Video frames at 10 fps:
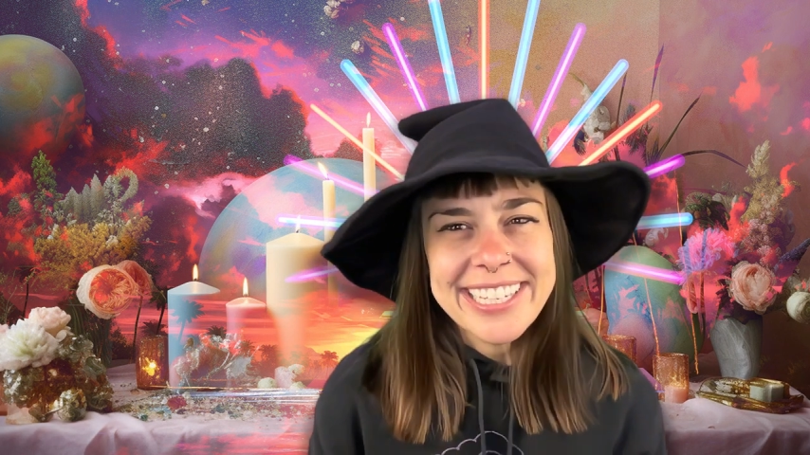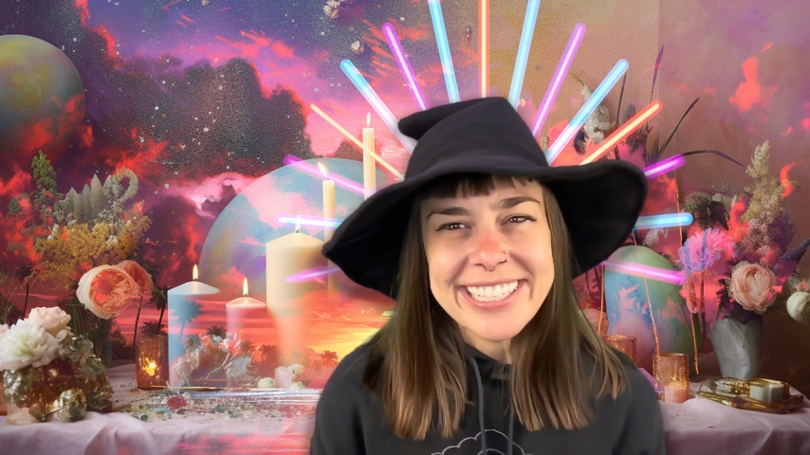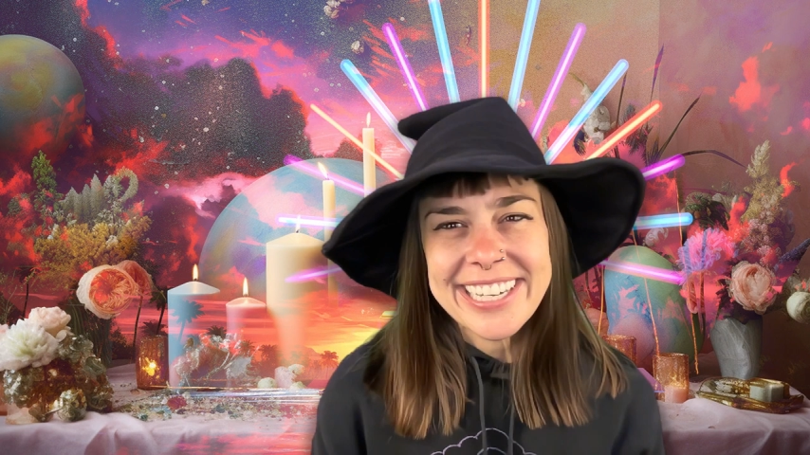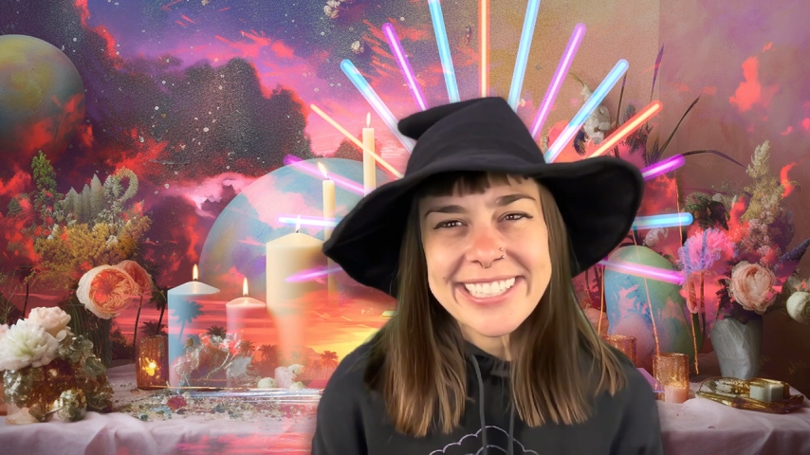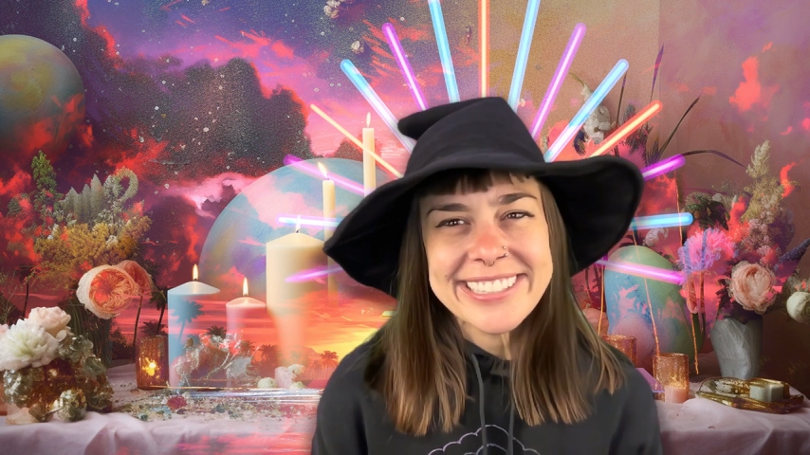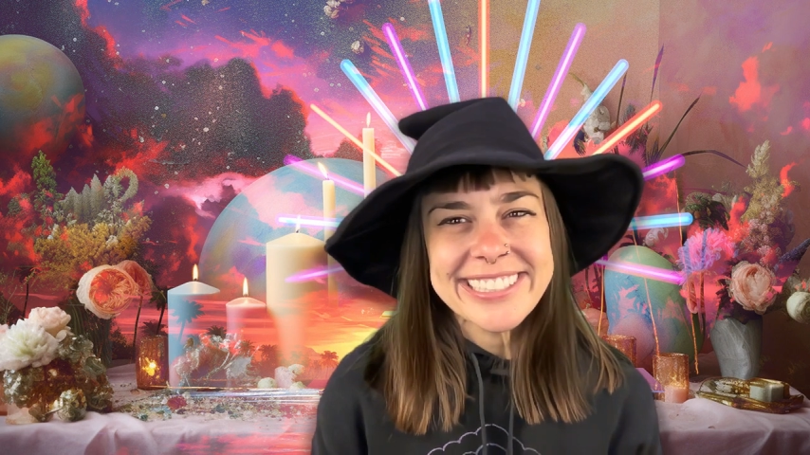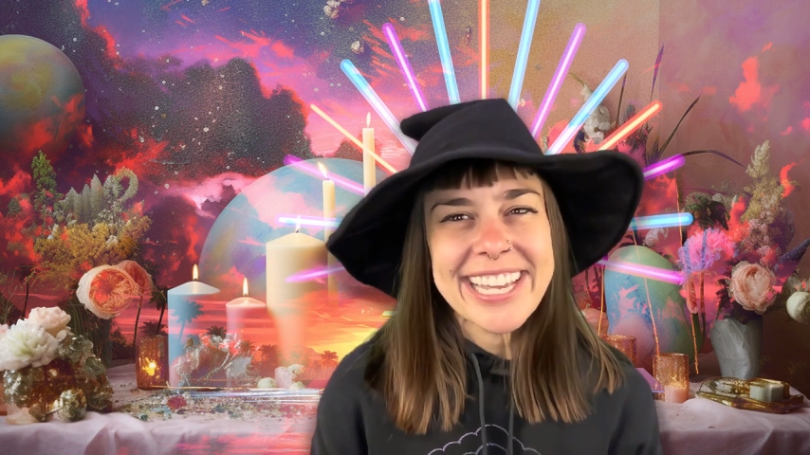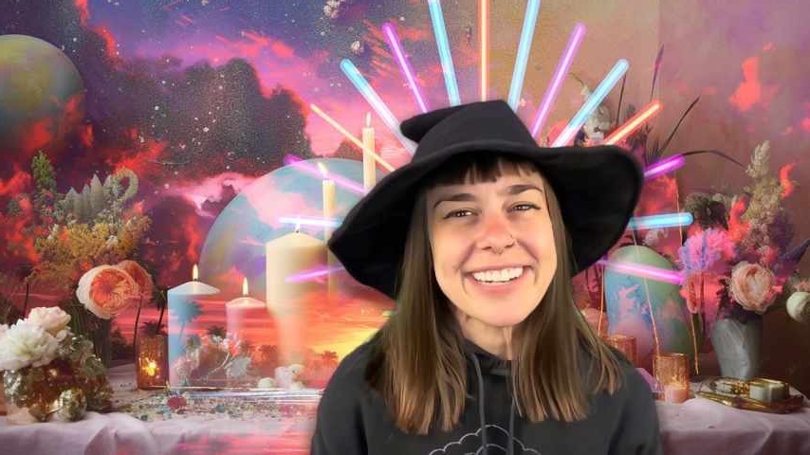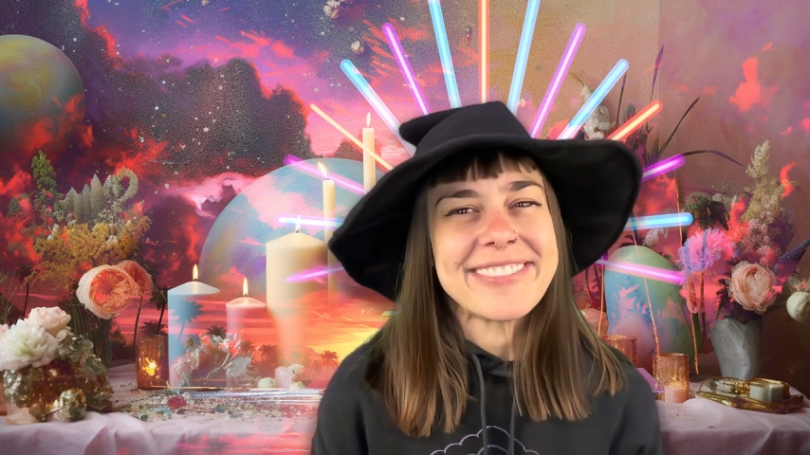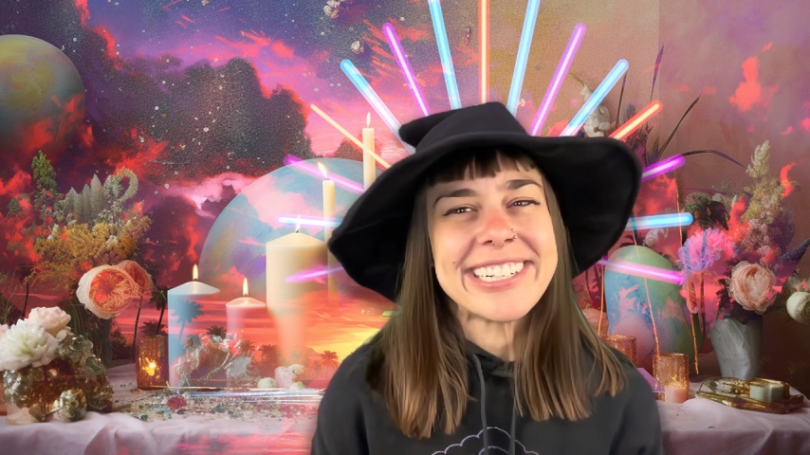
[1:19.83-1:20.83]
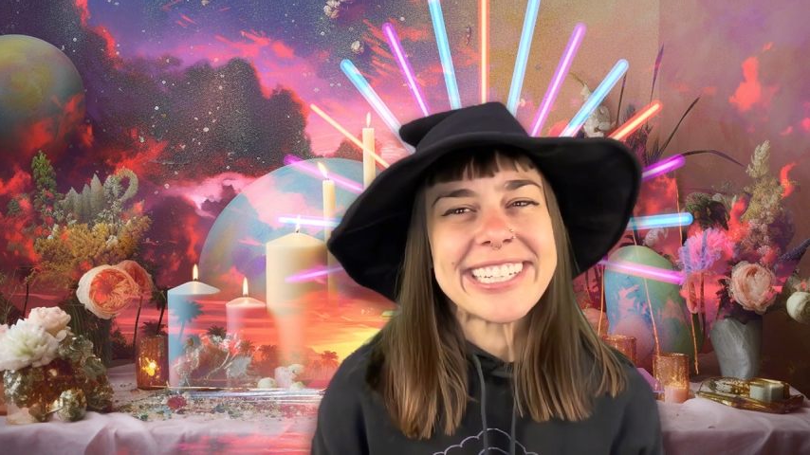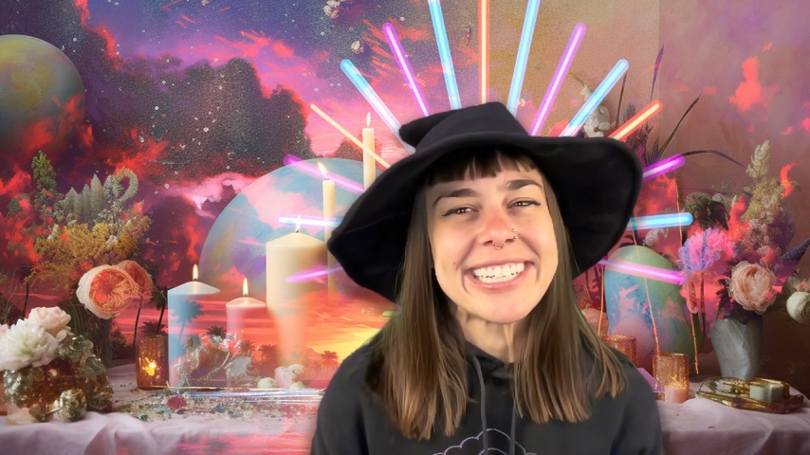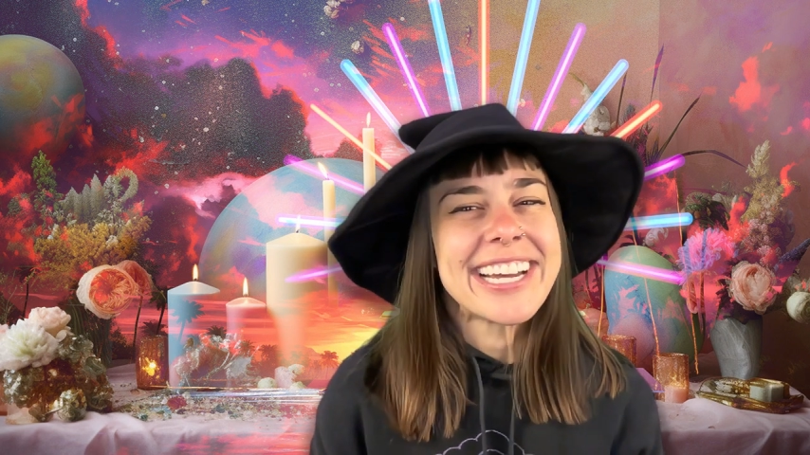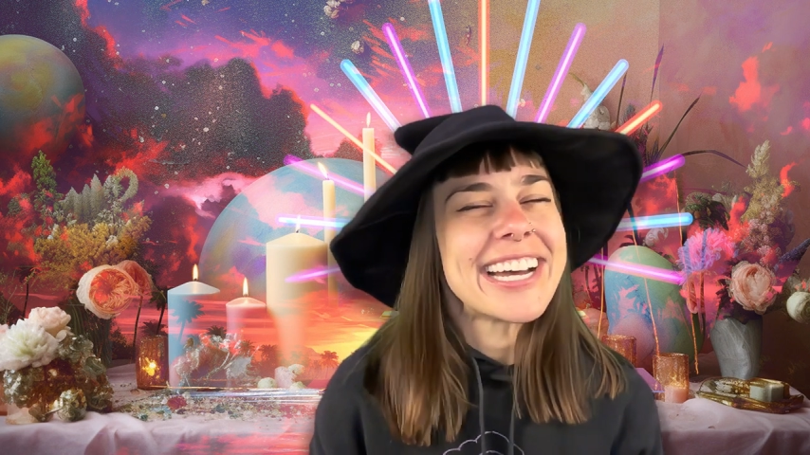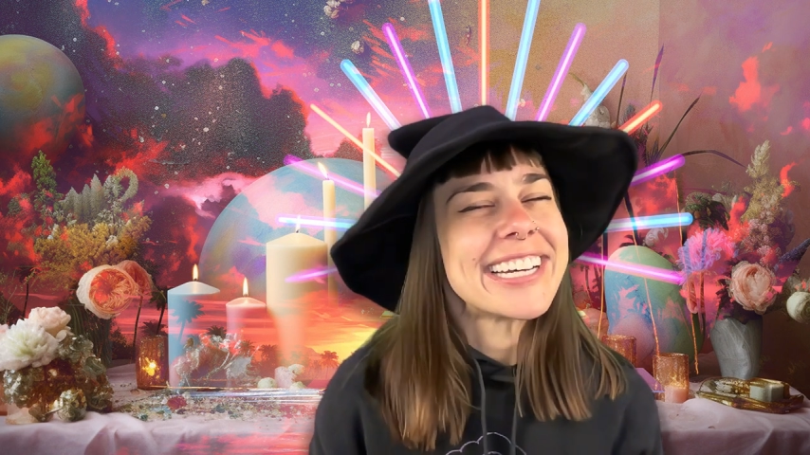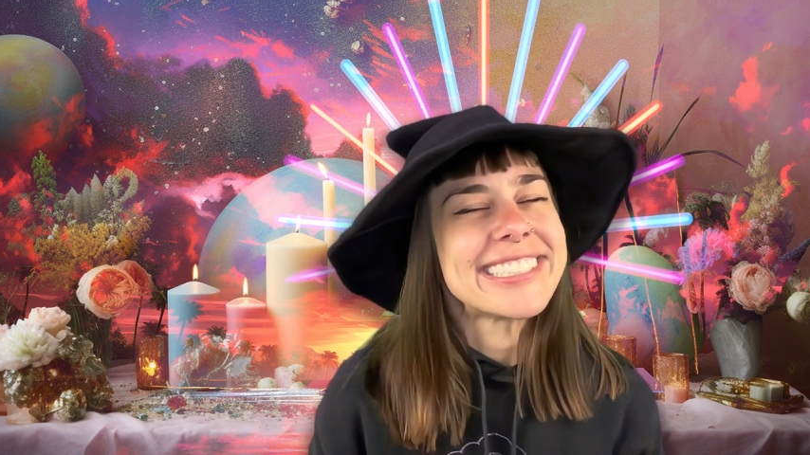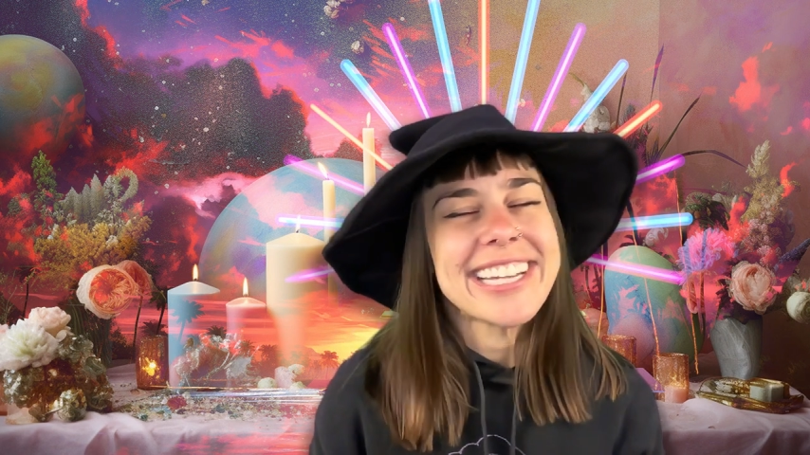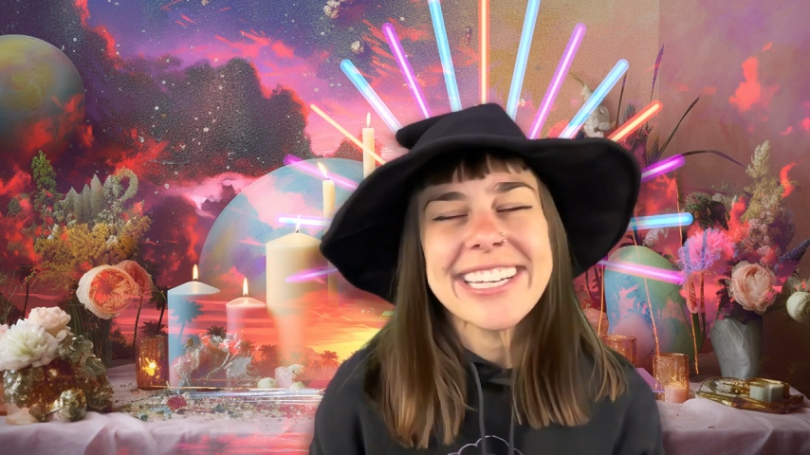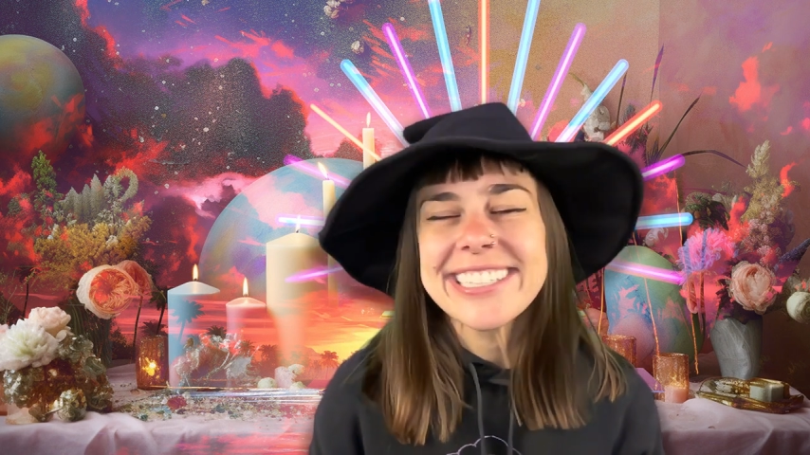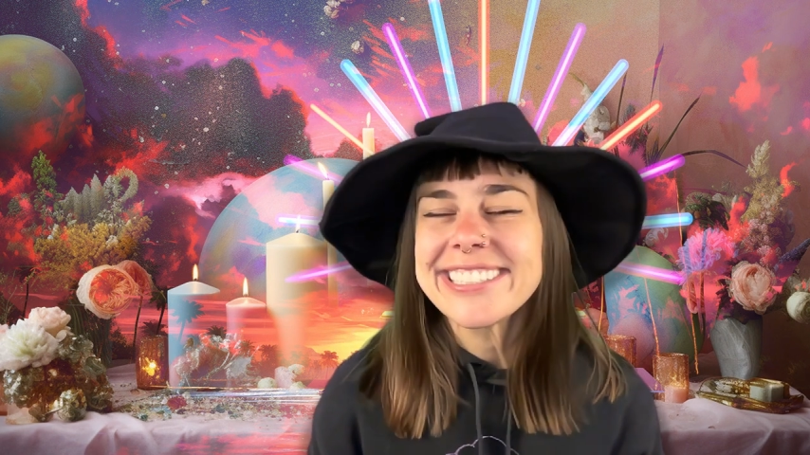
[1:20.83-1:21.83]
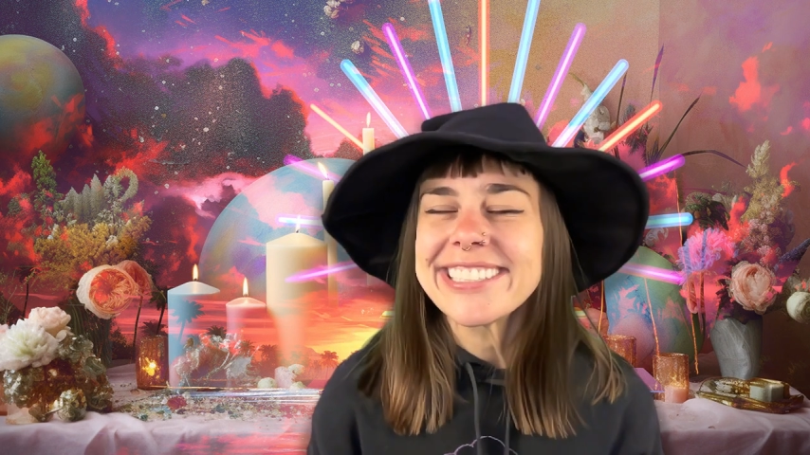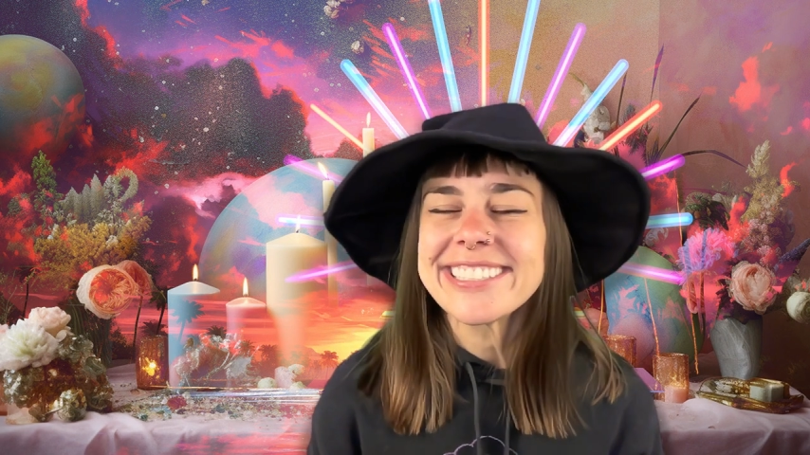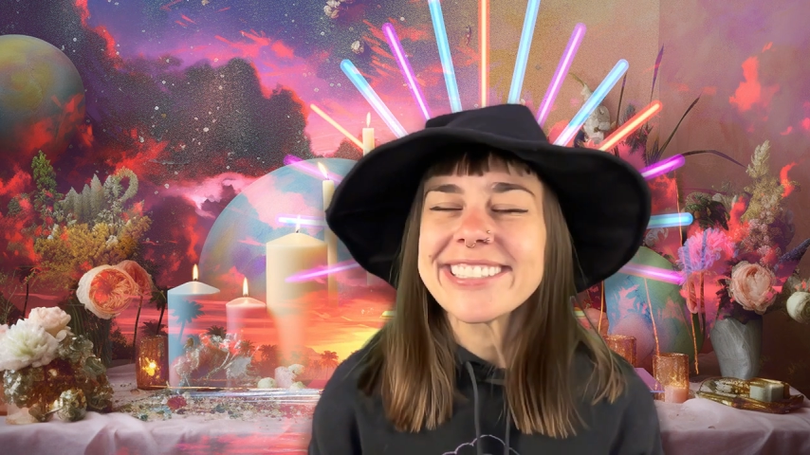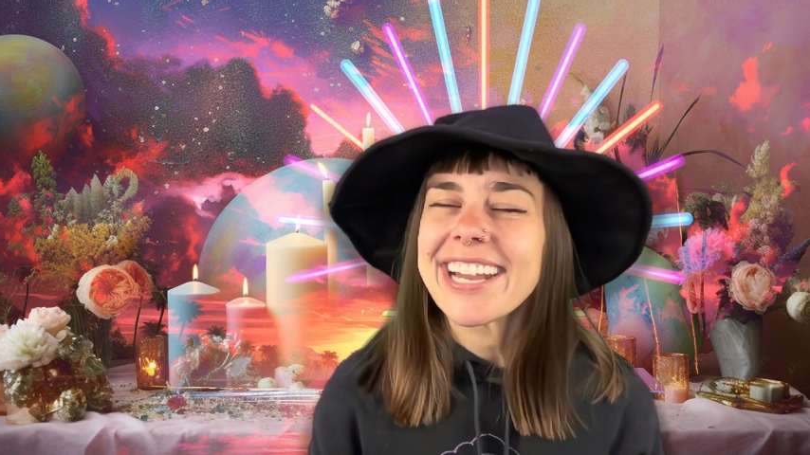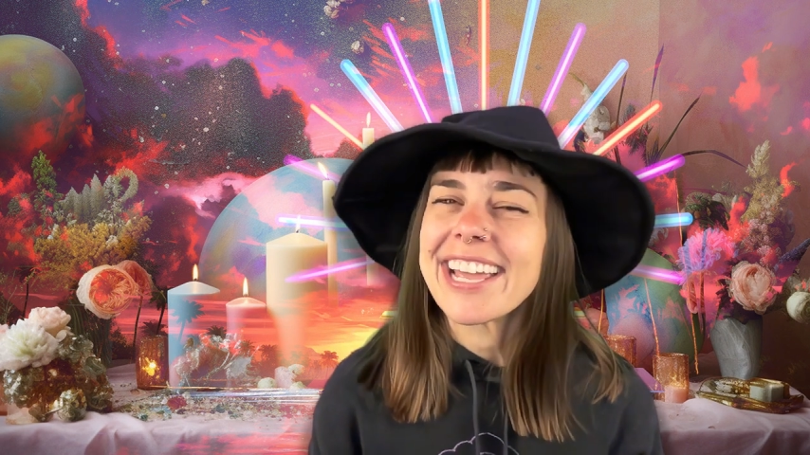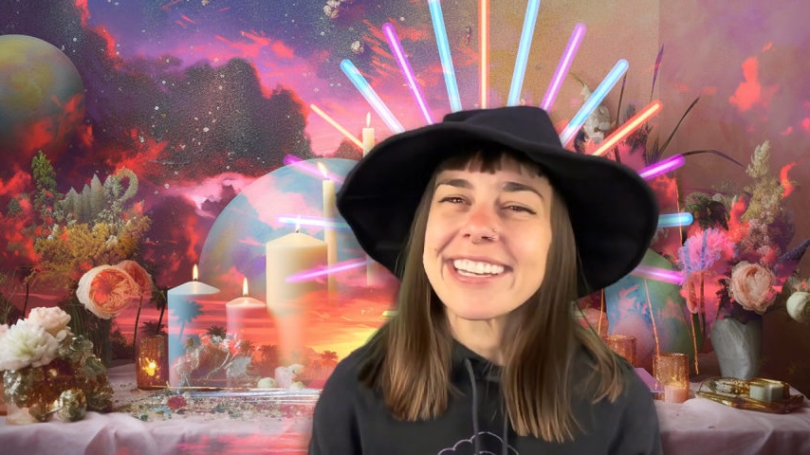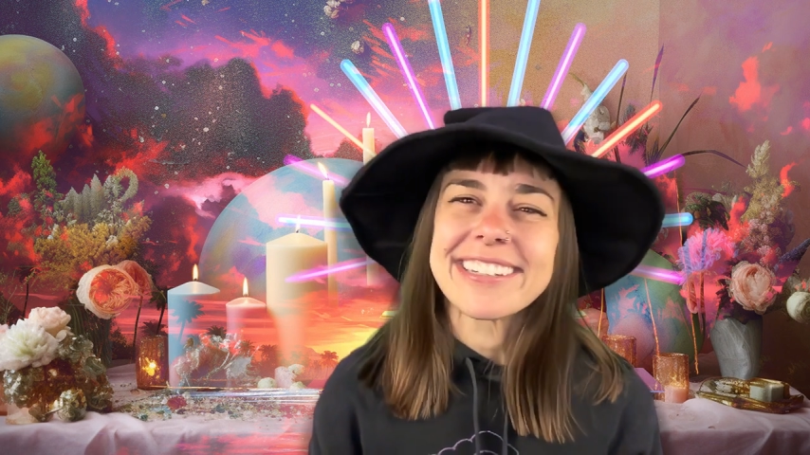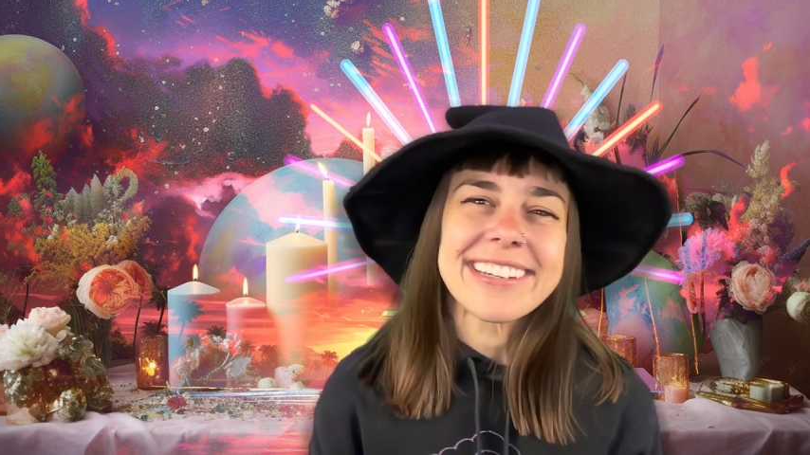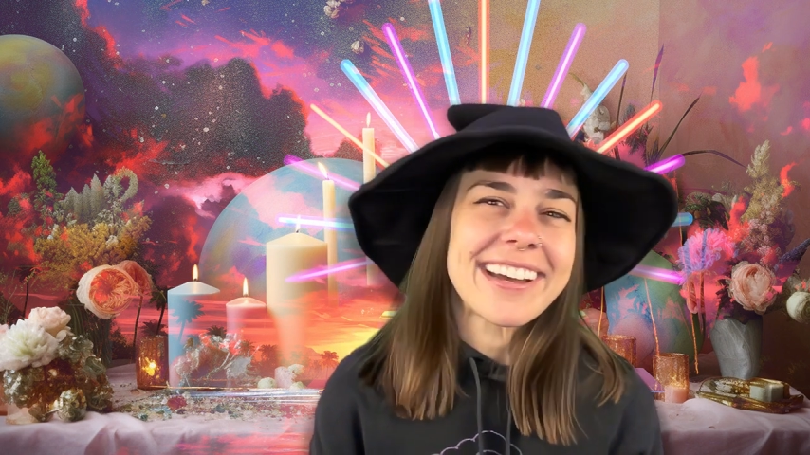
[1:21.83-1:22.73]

Yes, I want attention and